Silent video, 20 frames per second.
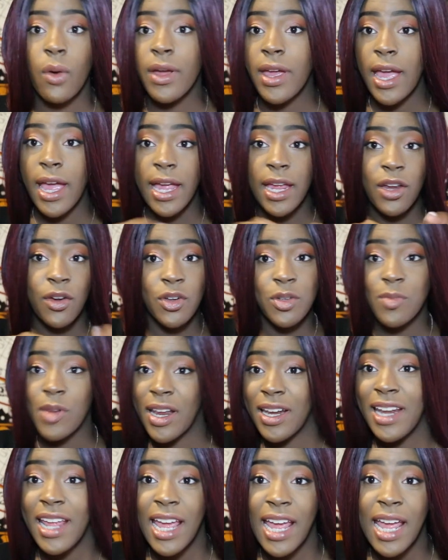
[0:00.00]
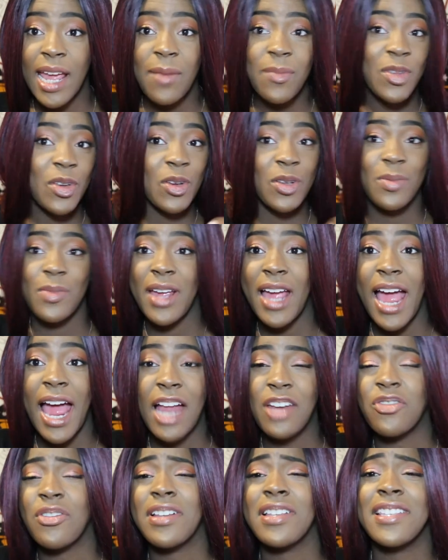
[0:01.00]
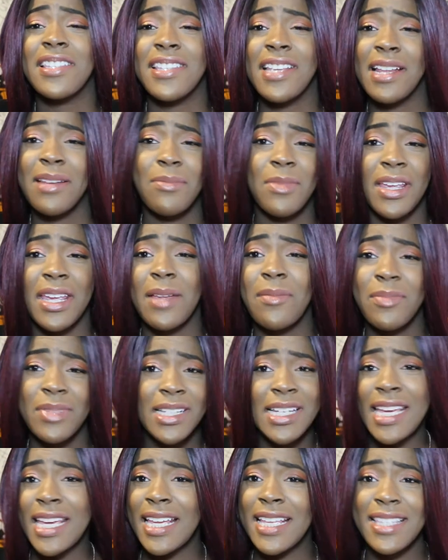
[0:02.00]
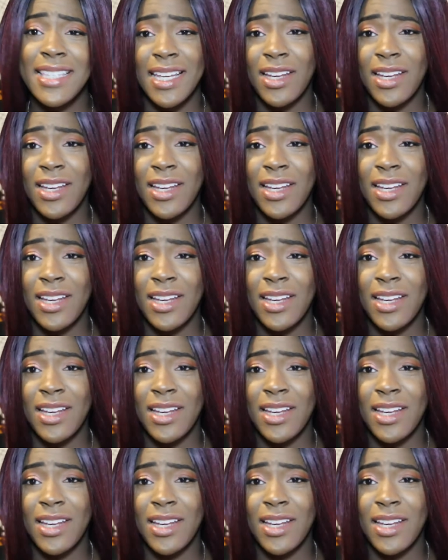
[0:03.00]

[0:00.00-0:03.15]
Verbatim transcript: okay, here's my name, here's my address, send me it please.